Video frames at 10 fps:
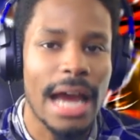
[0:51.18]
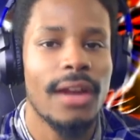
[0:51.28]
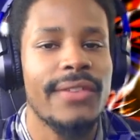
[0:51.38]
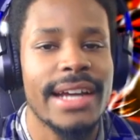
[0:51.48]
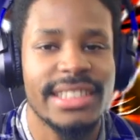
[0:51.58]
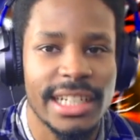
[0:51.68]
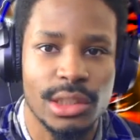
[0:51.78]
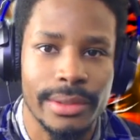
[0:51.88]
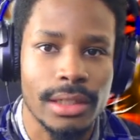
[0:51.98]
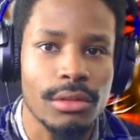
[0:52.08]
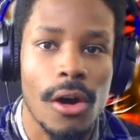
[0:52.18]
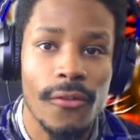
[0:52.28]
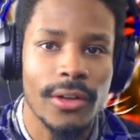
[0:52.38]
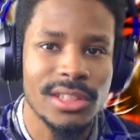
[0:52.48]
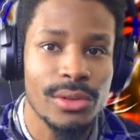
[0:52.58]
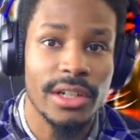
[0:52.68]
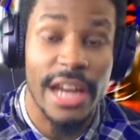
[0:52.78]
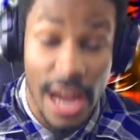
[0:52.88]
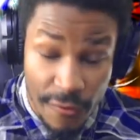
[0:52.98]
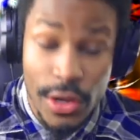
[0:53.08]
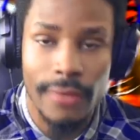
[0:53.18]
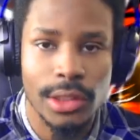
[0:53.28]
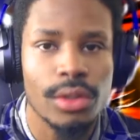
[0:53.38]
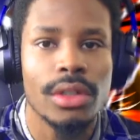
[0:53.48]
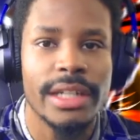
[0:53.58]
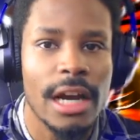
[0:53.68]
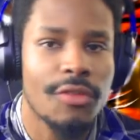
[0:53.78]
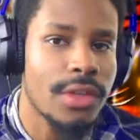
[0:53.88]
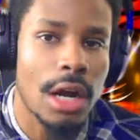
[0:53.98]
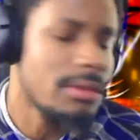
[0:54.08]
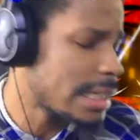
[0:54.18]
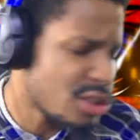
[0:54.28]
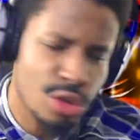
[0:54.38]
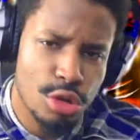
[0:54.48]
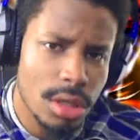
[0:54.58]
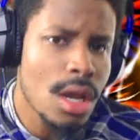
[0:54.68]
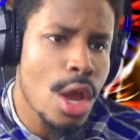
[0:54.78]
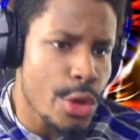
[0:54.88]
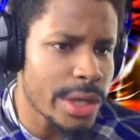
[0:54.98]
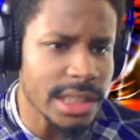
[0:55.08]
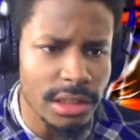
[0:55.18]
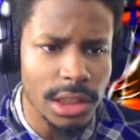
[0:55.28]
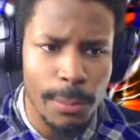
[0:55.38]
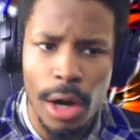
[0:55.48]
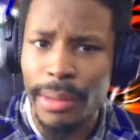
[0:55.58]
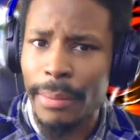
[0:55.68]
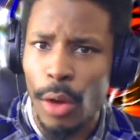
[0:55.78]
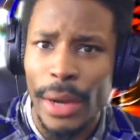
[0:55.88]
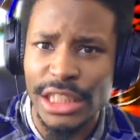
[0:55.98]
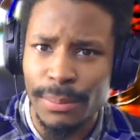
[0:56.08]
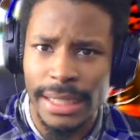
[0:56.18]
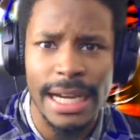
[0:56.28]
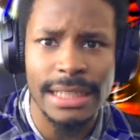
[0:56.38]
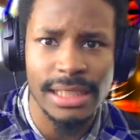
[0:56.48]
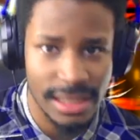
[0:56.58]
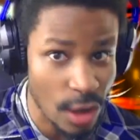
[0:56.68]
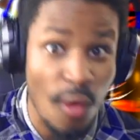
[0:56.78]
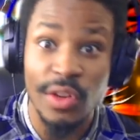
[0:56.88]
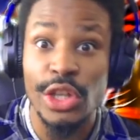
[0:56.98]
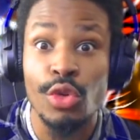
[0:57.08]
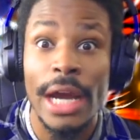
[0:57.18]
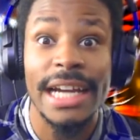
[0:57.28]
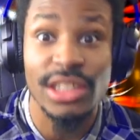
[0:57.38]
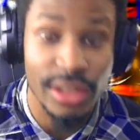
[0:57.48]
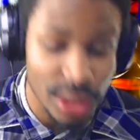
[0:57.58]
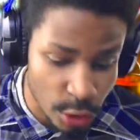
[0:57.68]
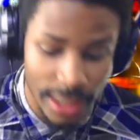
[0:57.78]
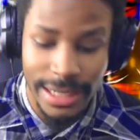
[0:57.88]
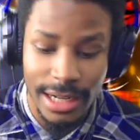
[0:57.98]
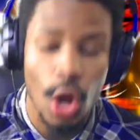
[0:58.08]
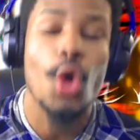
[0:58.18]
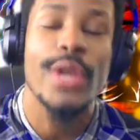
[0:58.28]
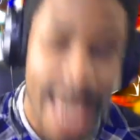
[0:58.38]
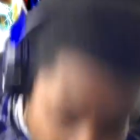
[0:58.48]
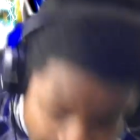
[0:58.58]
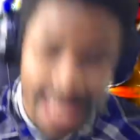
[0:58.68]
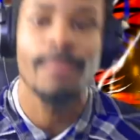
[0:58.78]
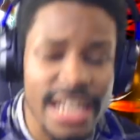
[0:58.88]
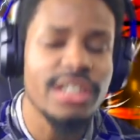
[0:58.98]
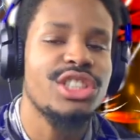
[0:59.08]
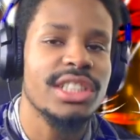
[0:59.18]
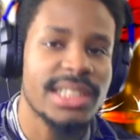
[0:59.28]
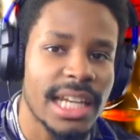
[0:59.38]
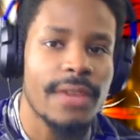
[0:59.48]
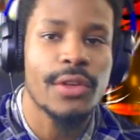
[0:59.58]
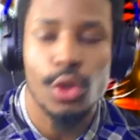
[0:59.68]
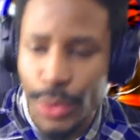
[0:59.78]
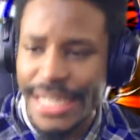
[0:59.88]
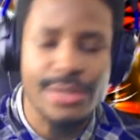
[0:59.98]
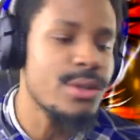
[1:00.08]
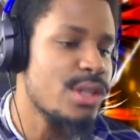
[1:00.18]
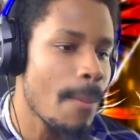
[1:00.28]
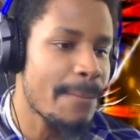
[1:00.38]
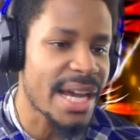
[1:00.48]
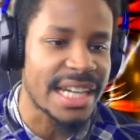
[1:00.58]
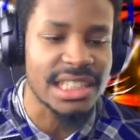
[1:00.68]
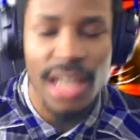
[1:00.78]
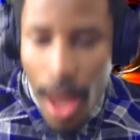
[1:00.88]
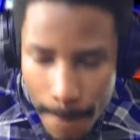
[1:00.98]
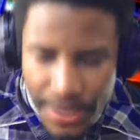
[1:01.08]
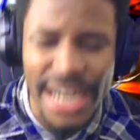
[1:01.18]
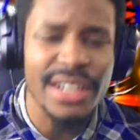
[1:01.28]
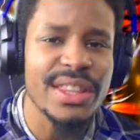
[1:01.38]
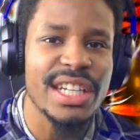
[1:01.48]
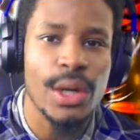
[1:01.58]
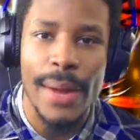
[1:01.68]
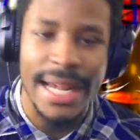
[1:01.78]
Out of Context Riku over on Twitter if you have a Twitter account. If you don't, that's cool. You can still support me by watching my content, and hopefully you guys are enjoying that. Okay, it is your savior, Riku the best. Better than the